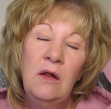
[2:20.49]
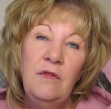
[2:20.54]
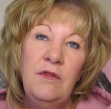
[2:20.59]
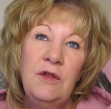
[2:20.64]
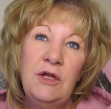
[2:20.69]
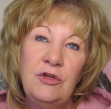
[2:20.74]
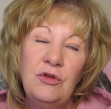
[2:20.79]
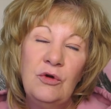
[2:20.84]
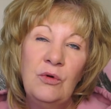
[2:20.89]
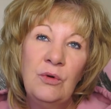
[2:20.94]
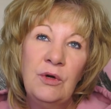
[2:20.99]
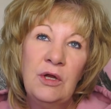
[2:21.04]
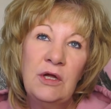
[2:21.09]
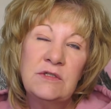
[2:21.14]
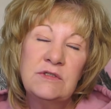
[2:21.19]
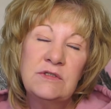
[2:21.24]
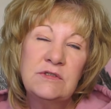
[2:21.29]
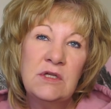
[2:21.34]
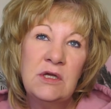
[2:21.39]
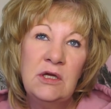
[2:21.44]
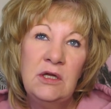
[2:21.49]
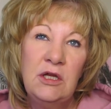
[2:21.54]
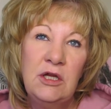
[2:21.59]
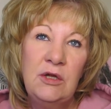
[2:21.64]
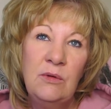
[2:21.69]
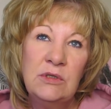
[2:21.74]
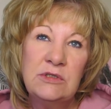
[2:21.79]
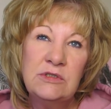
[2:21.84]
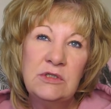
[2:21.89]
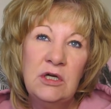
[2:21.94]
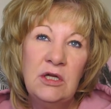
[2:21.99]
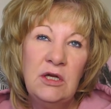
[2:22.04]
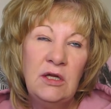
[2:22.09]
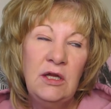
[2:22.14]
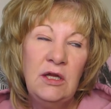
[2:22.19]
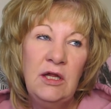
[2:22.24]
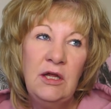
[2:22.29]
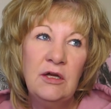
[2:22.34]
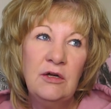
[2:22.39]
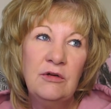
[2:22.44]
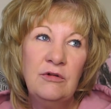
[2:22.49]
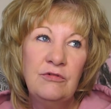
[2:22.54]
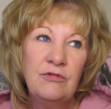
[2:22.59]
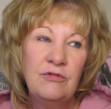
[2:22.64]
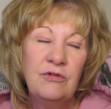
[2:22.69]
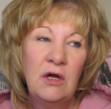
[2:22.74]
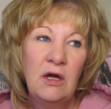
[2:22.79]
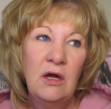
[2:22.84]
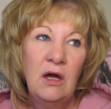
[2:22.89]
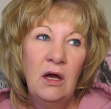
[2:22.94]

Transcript: They told us that he wasn't going to live.